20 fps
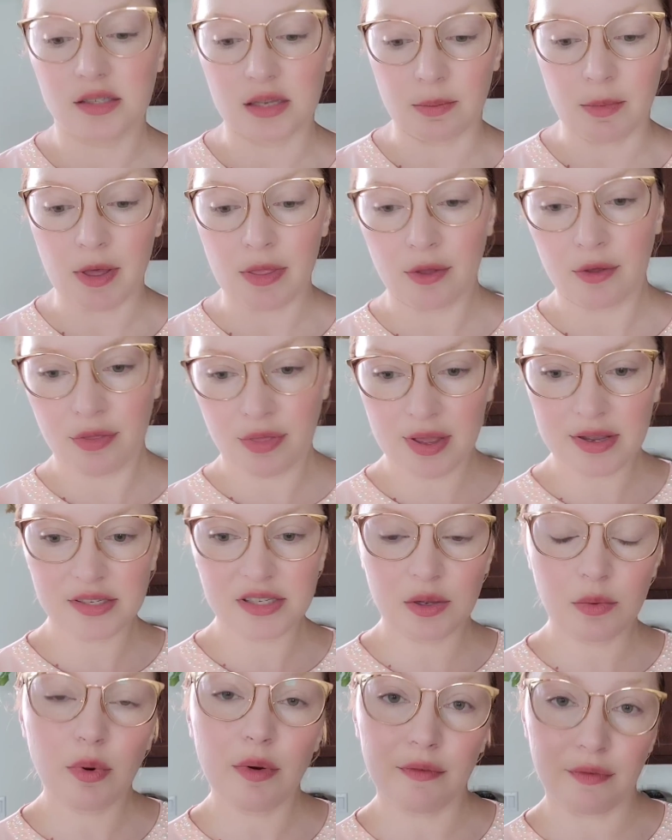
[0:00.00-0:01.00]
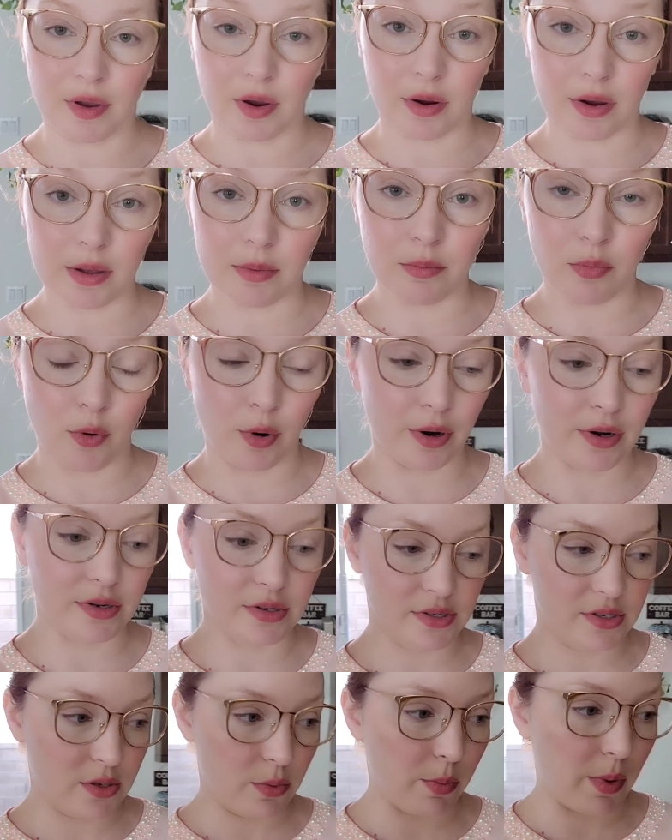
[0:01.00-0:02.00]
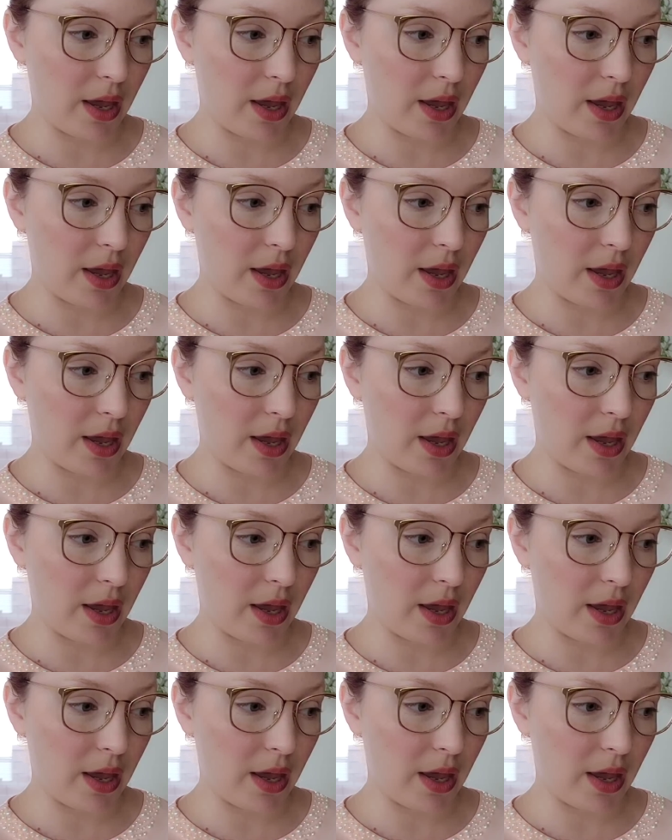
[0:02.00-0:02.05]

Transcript: some other things that were very important to